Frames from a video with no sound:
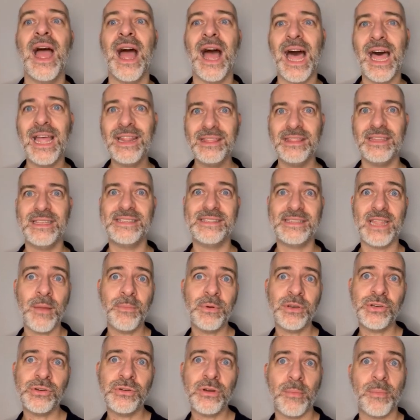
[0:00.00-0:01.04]
At this
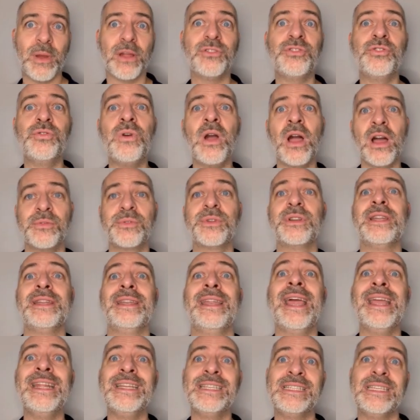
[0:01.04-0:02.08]
temperature, about
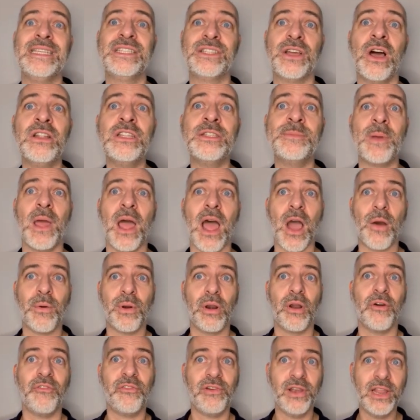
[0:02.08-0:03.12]
290 tons per
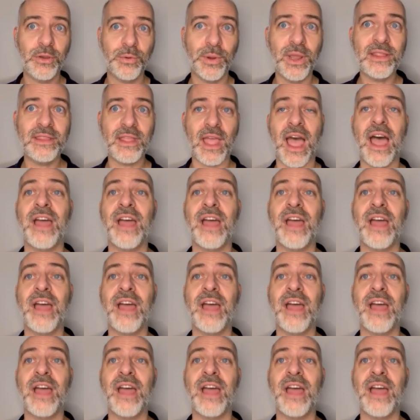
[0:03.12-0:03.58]
hour of liquid